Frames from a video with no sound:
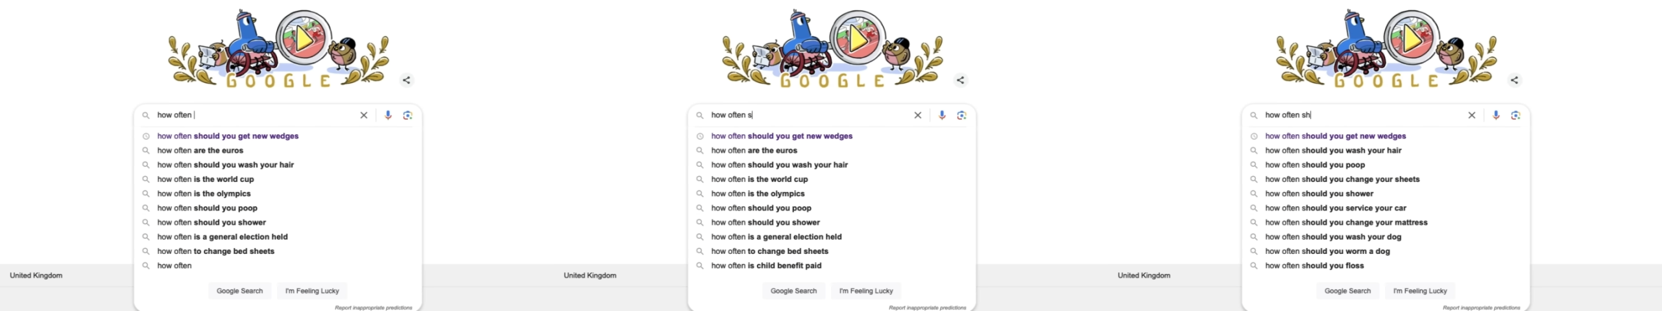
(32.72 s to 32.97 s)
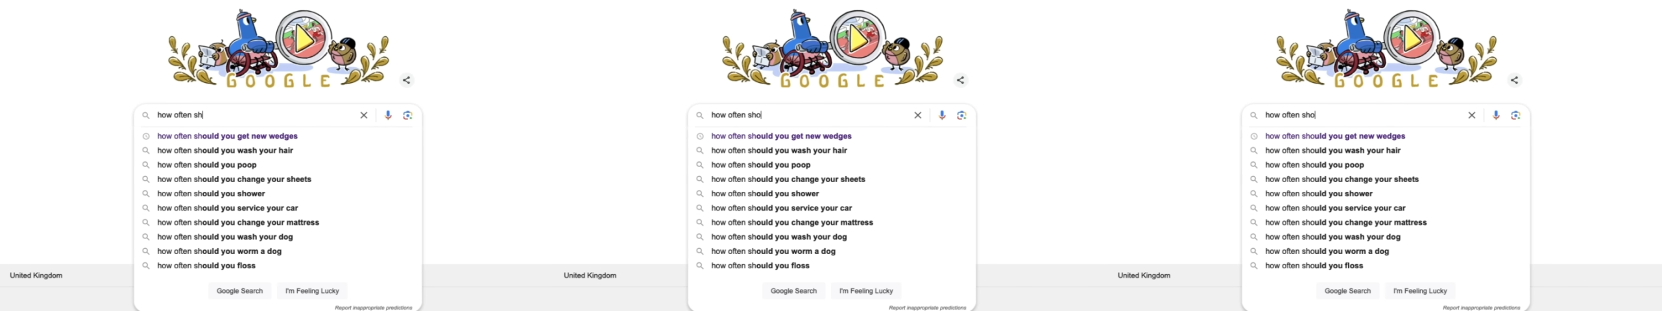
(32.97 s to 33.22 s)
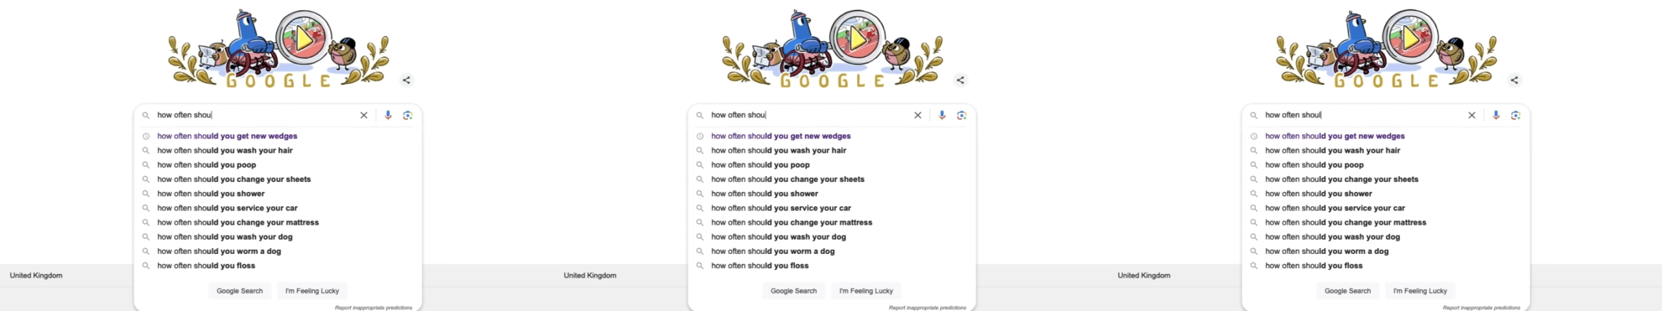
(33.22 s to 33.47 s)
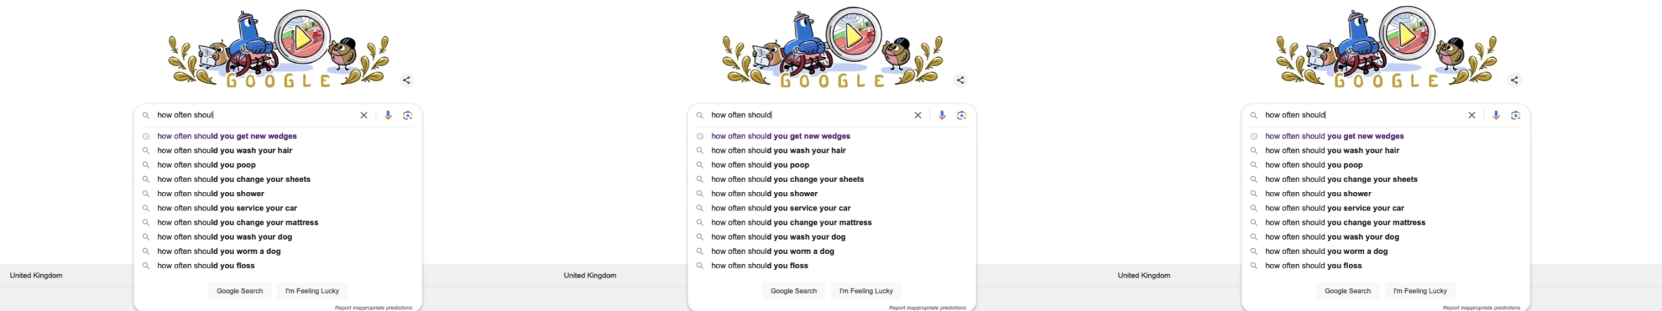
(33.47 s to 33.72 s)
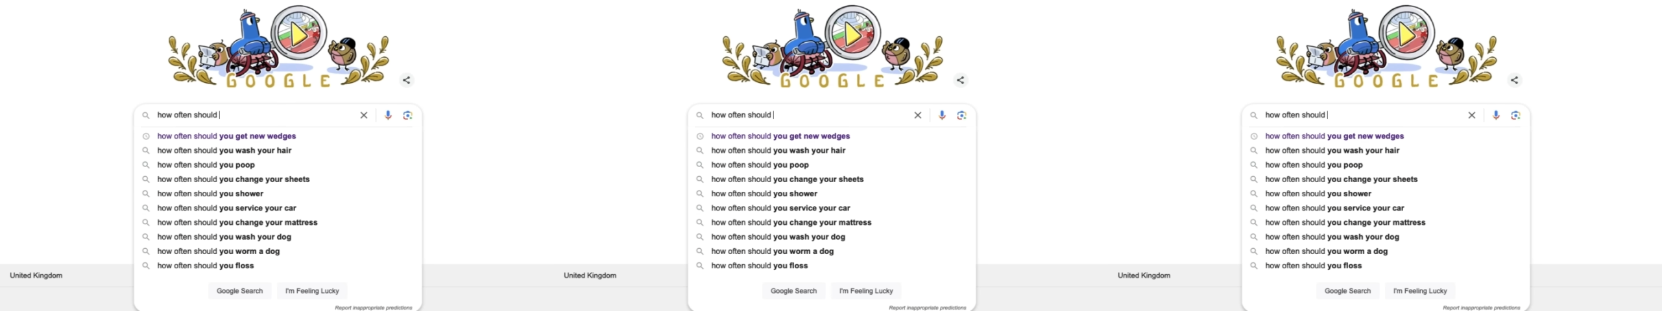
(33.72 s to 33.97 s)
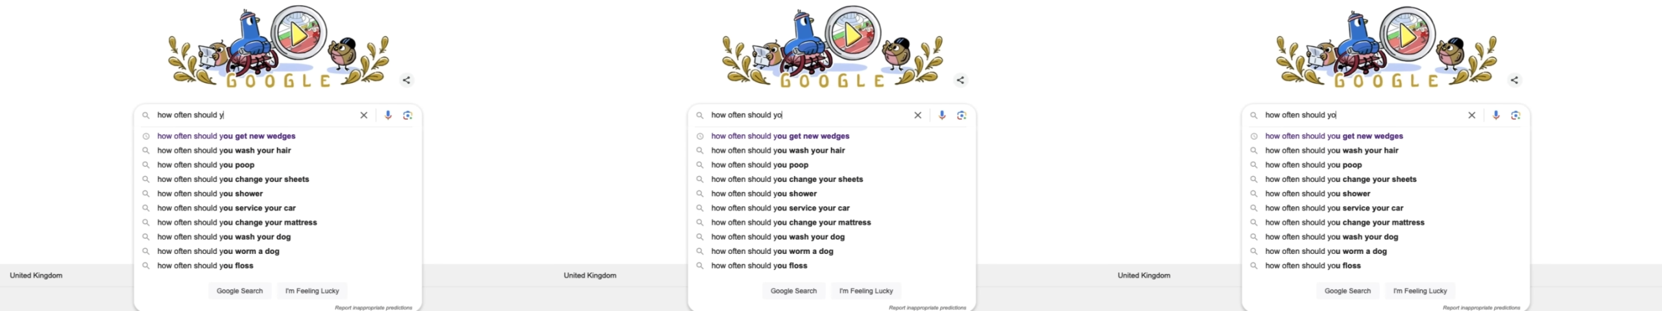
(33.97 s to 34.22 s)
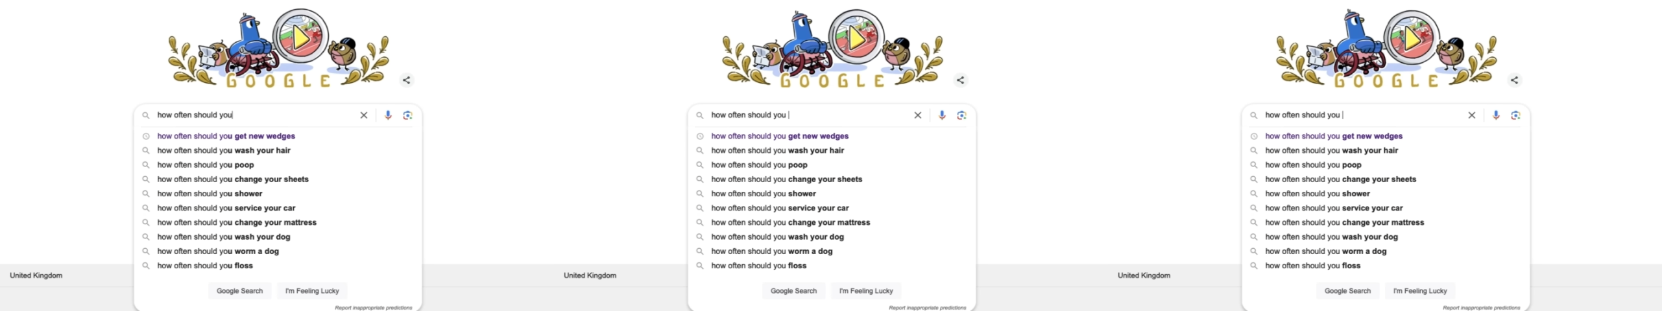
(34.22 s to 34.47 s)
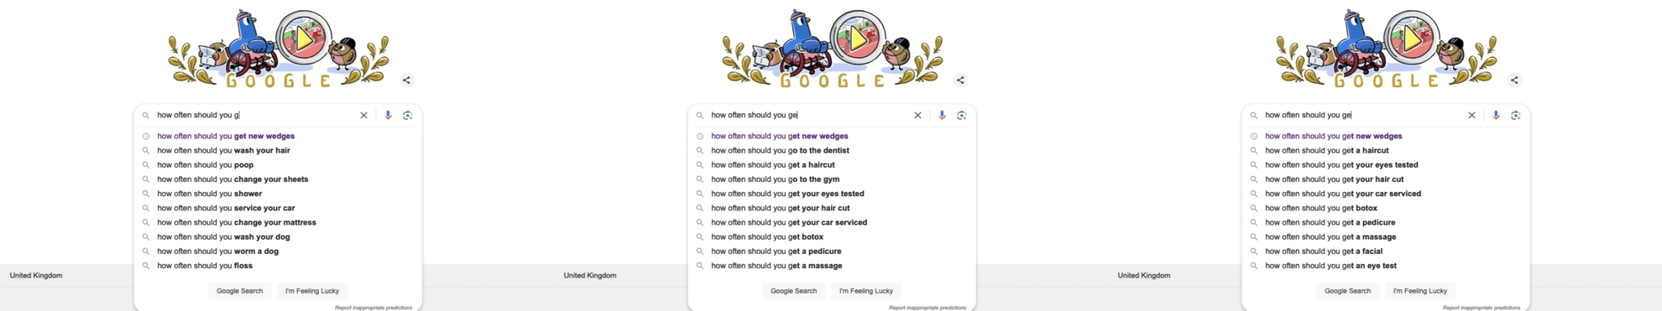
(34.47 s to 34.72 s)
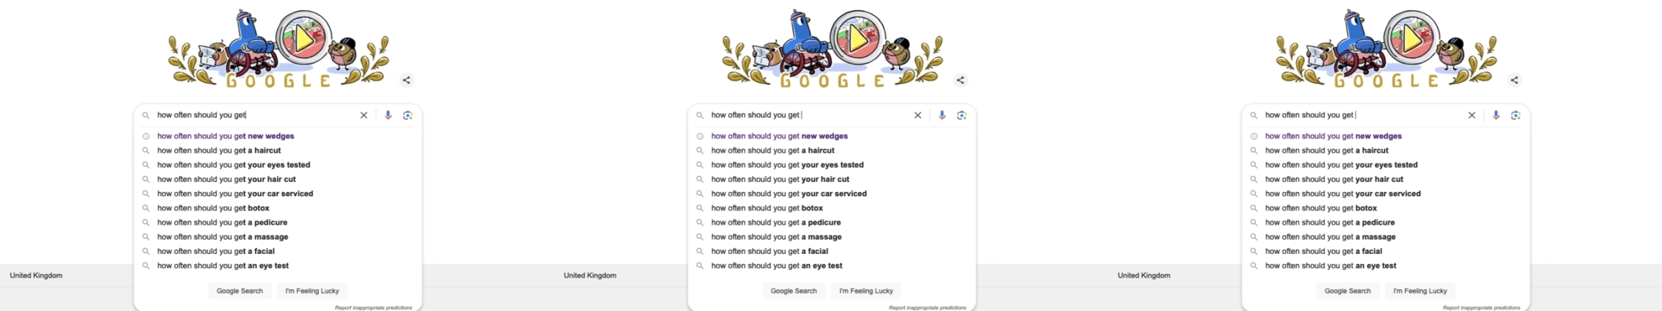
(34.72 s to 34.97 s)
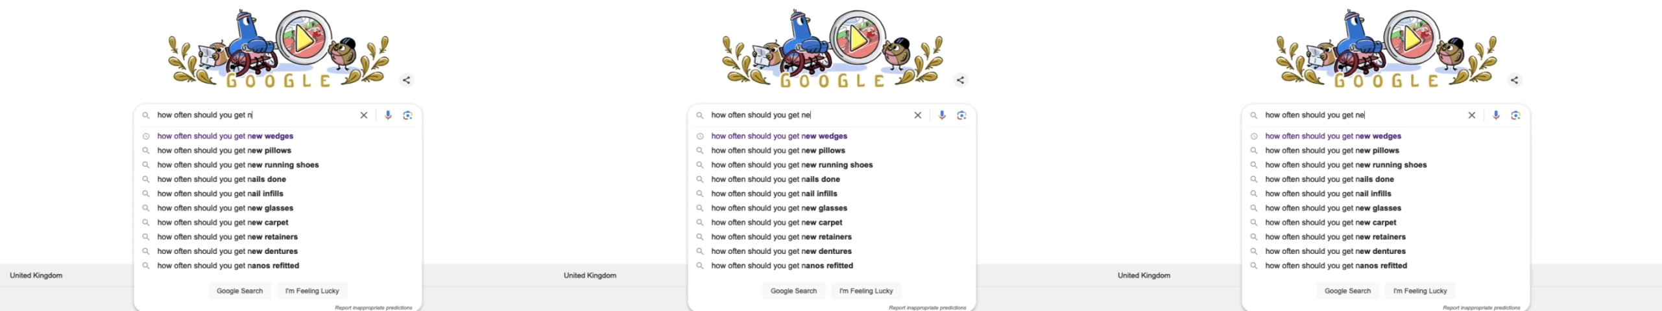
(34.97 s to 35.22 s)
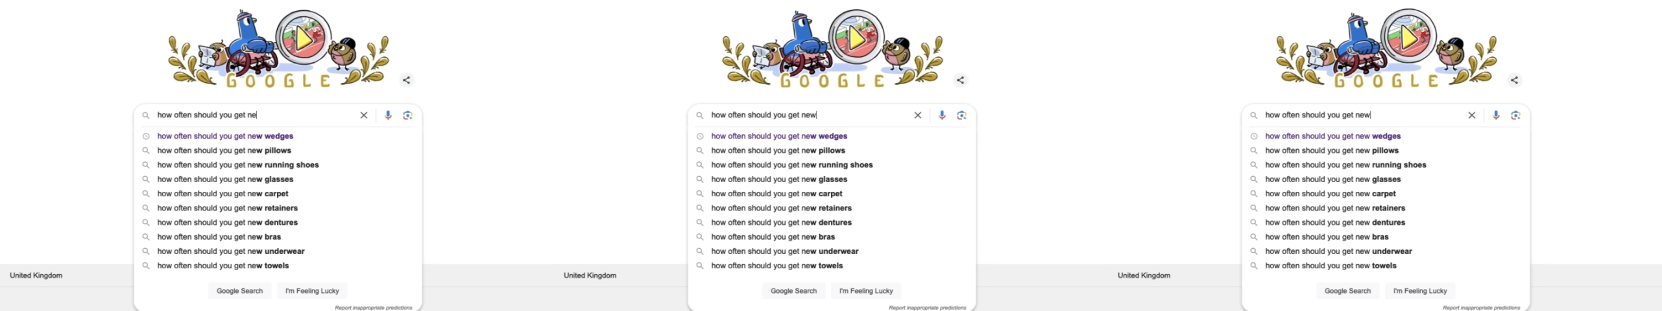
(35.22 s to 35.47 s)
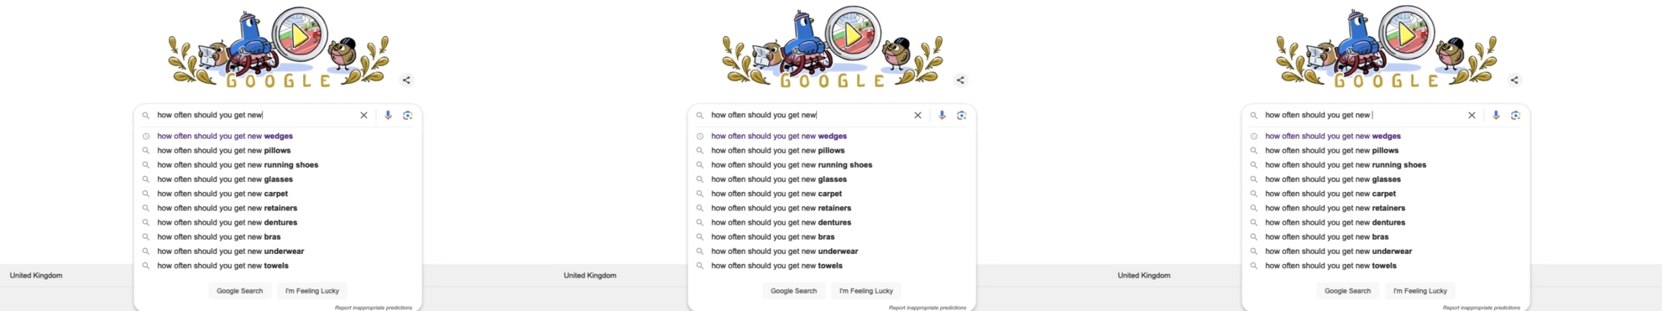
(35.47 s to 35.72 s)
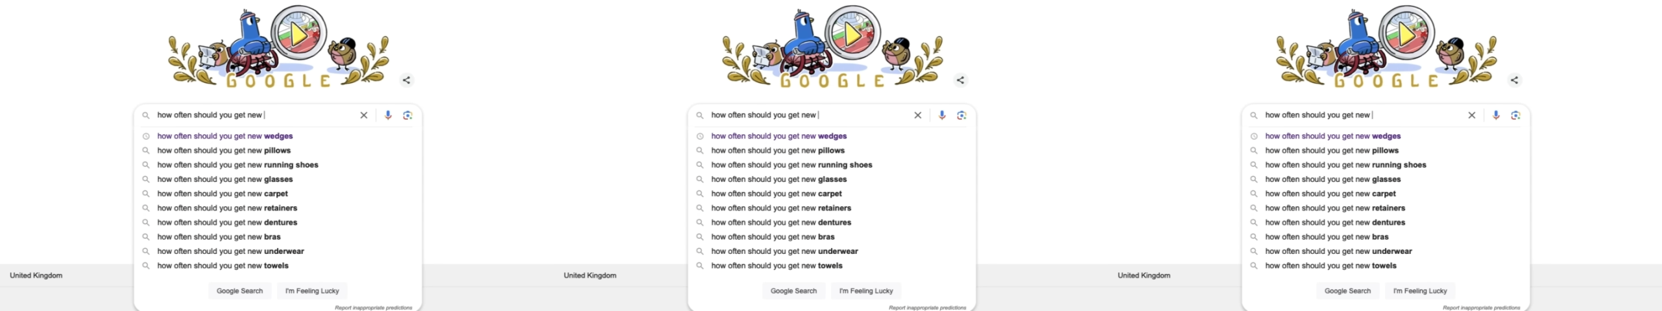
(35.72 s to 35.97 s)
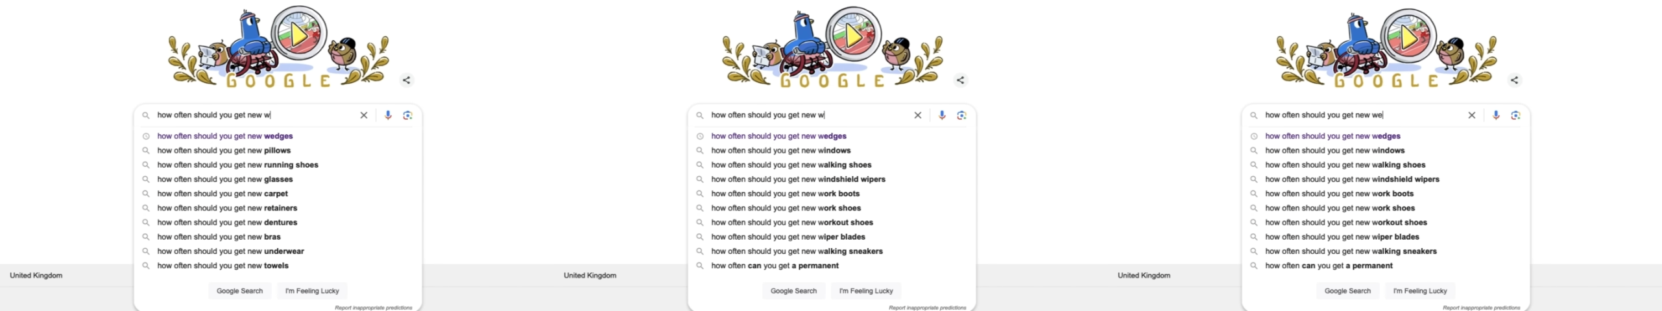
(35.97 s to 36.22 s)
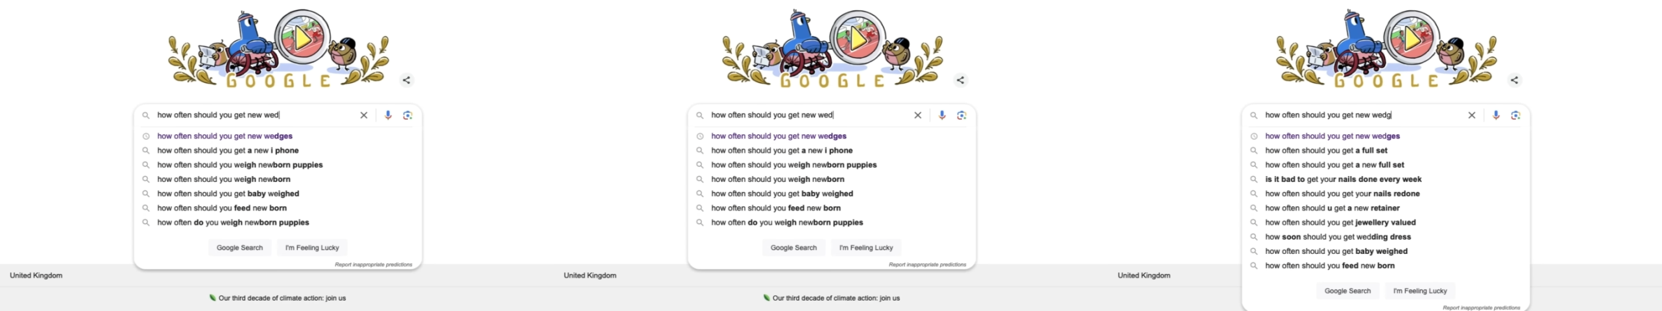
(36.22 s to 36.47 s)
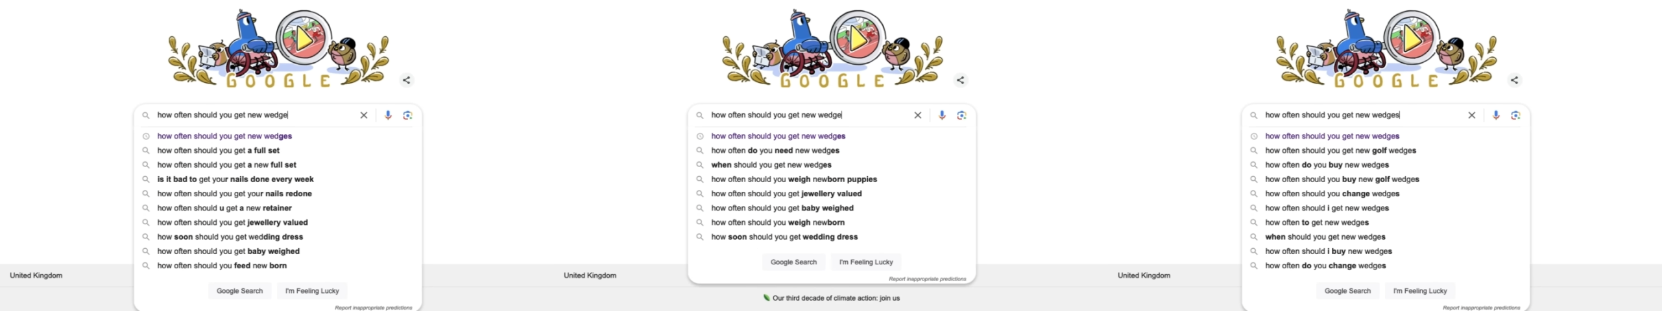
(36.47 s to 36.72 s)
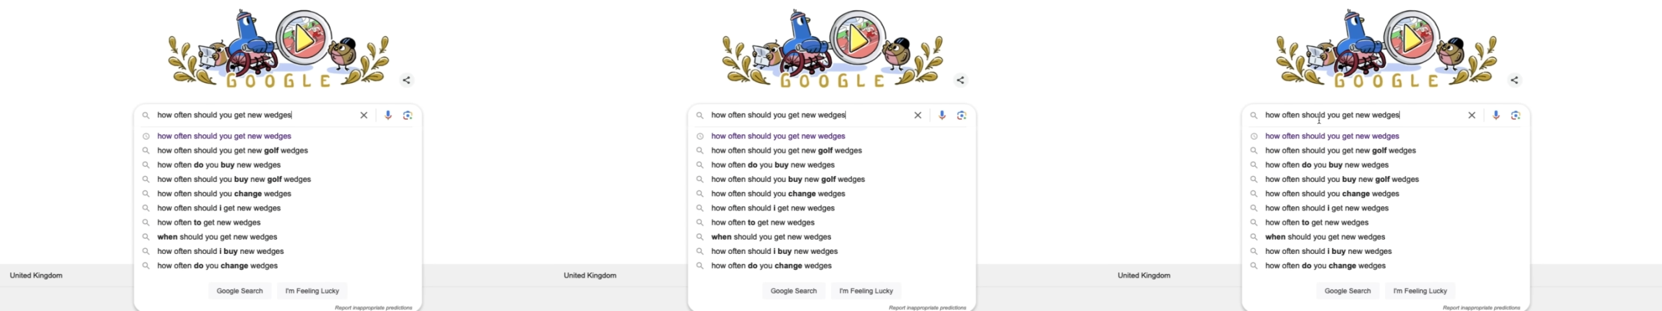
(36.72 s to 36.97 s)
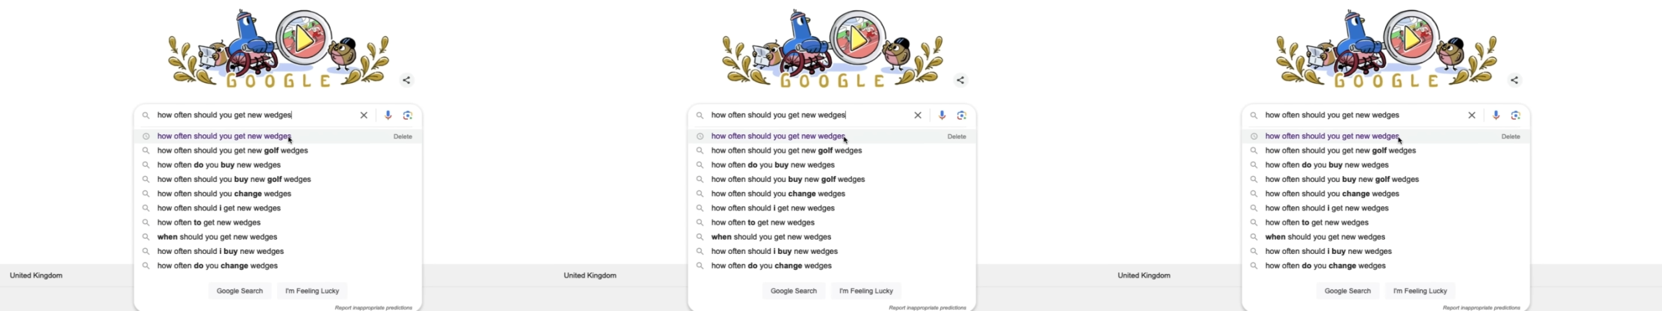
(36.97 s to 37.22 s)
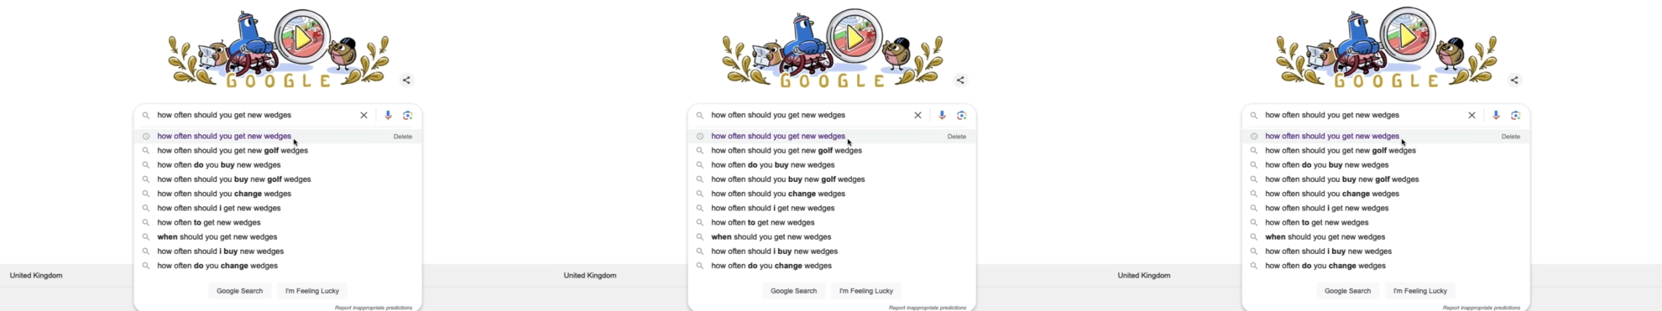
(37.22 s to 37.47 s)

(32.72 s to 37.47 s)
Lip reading: (no speaker visible)